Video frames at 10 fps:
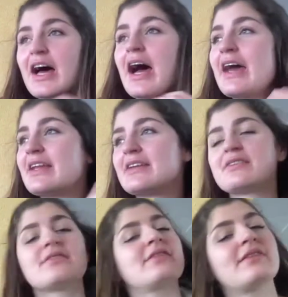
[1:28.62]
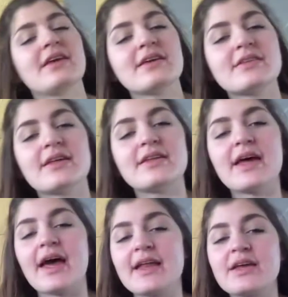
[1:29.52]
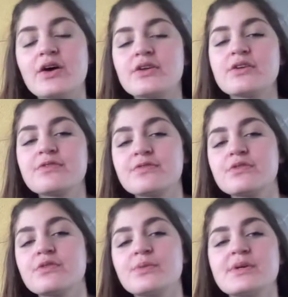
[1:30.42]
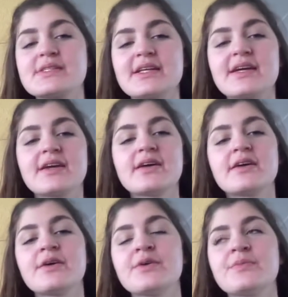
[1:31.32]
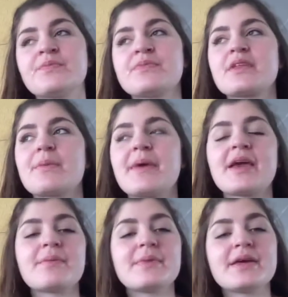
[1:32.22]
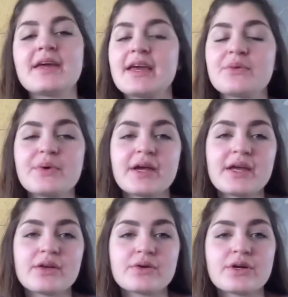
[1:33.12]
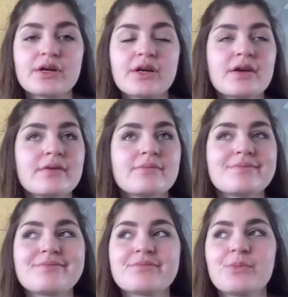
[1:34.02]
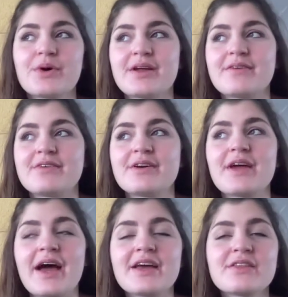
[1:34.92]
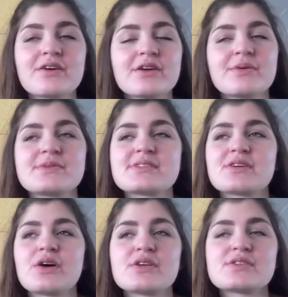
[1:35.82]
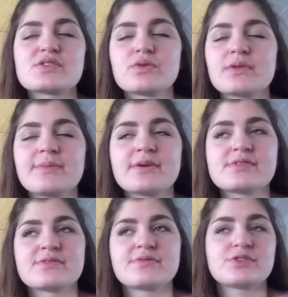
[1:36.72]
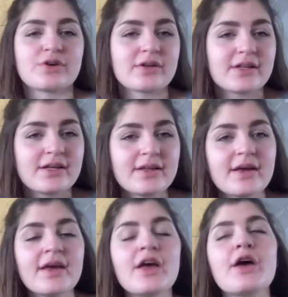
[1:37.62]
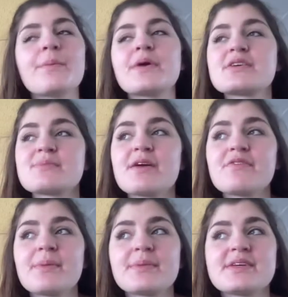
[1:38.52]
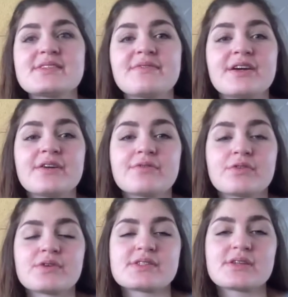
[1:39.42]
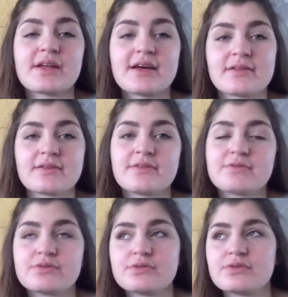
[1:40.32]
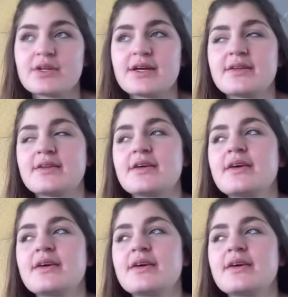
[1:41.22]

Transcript: I didn't think that any other food was like making me gain weight or whatever. I thought it was solely because of chocolate, because my family is very focused on healthy food, and